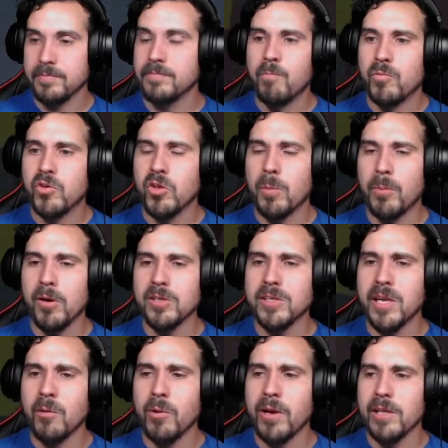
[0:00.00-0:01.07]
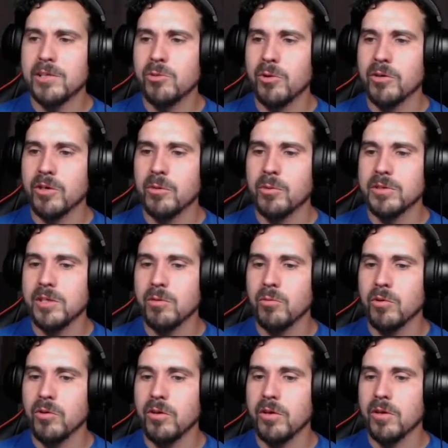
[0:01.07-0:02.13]
So the person I ran into earlier, was he
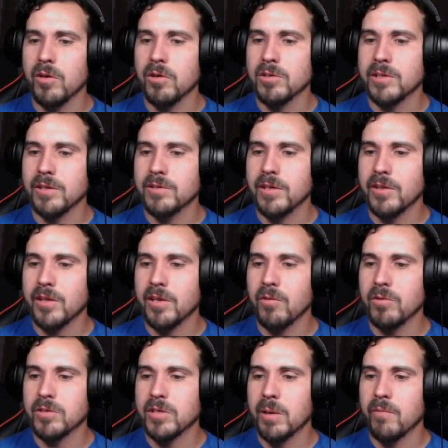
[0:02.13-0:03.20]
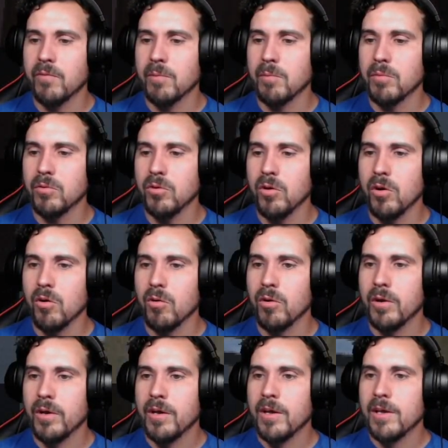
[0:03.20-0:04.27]
really? Oh, it sounds like that noise came from below.
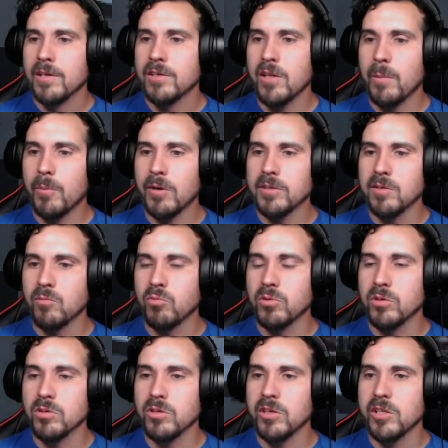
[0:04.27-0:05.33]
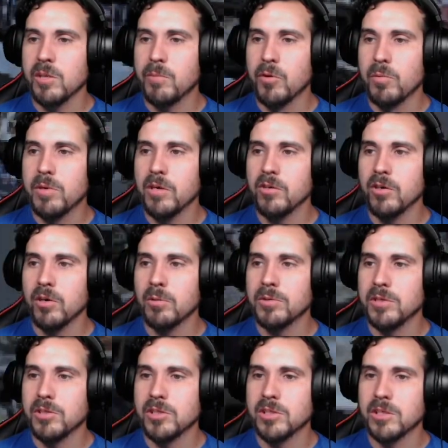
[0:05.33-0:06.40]
So that person really the poop killer, or was he
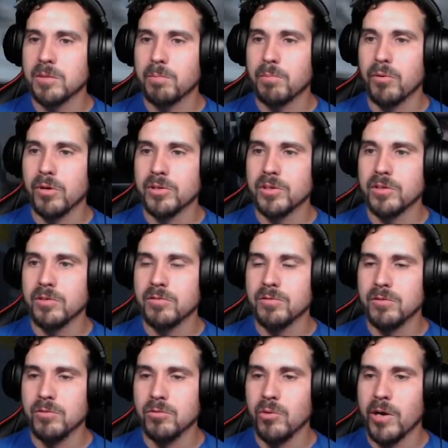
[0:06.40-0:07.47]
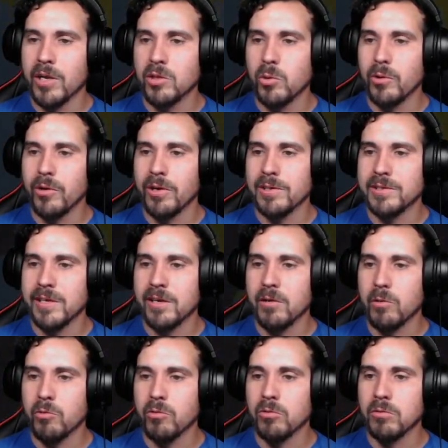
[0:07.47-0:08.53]
just a person who had a toilet and said he
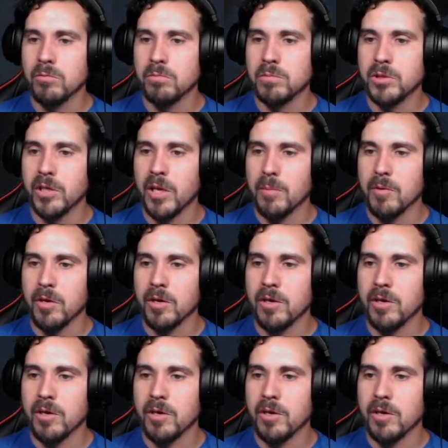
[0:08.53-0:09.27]
threw shit at me?